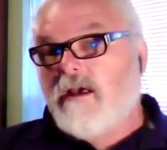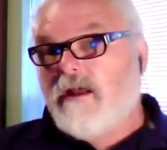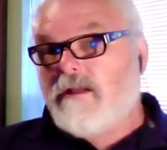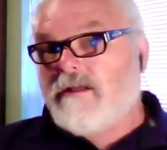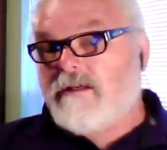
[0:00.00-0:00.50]

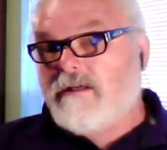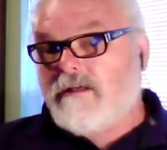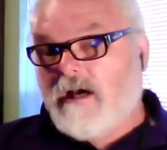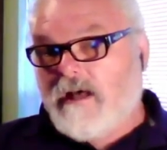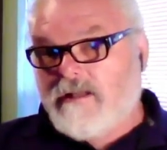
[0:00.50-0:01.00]
and he
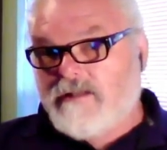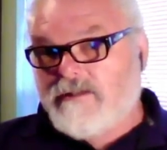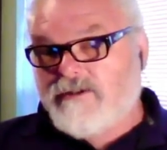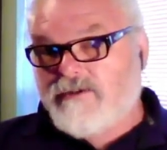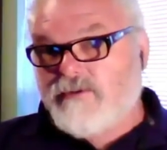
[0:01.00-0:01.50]
got
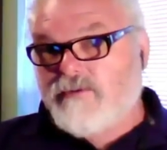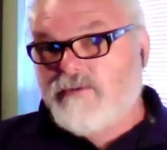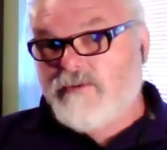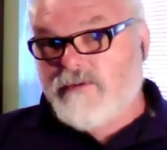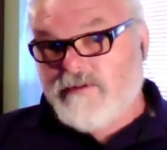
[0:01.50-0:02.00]

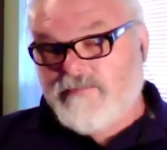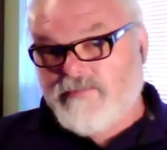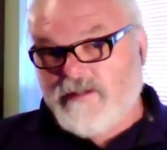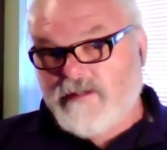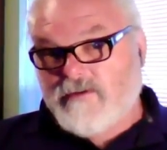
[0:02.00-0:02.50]
into the
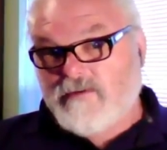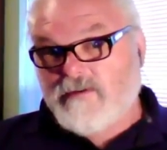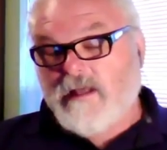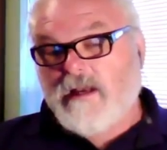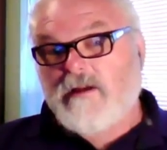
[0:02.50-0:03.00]

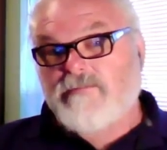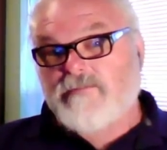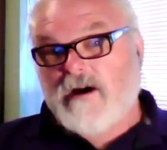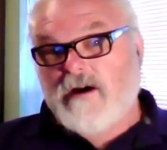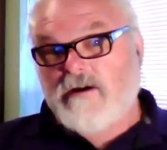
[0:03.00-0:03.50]
vehicle, and I
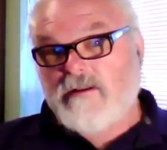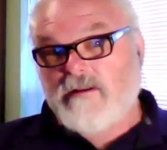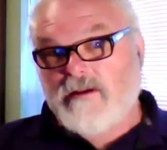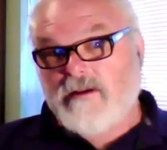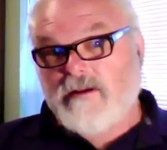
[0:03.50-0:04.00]
fired
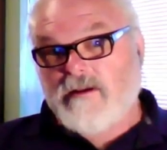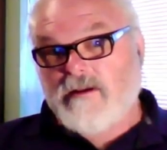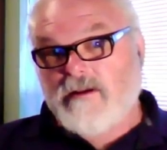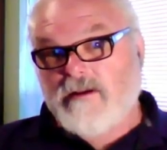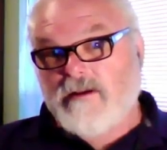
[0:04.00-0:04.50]
it
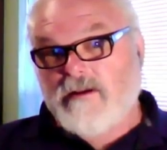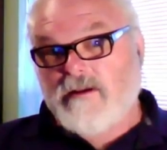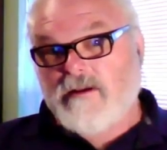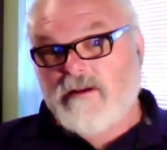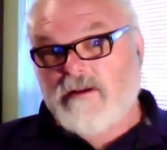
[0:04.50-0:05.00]

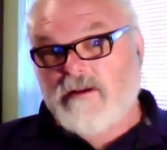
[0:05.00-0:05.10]
again.